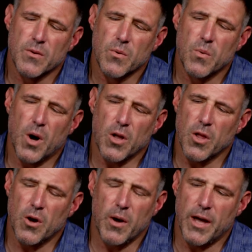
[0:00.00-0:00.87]
call.
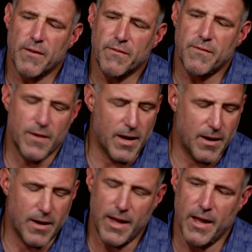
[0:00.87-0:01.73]
Wallo had
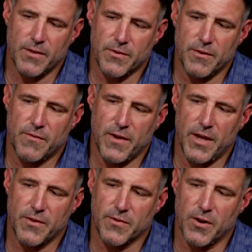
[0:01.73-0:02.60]
a hands at a
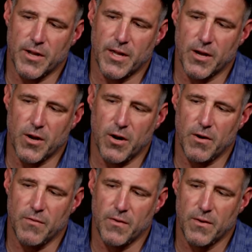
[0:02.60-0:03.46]
face on a
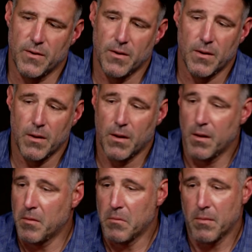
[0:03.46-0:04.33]
kickoff,
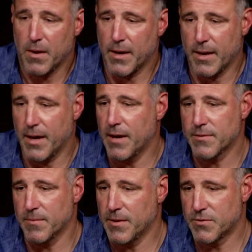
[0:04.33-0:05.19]
I
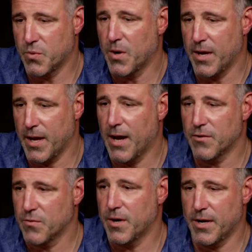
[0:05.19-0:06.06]
guess, and there's 20
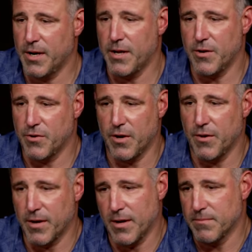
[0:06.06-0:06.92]
guys running into each other.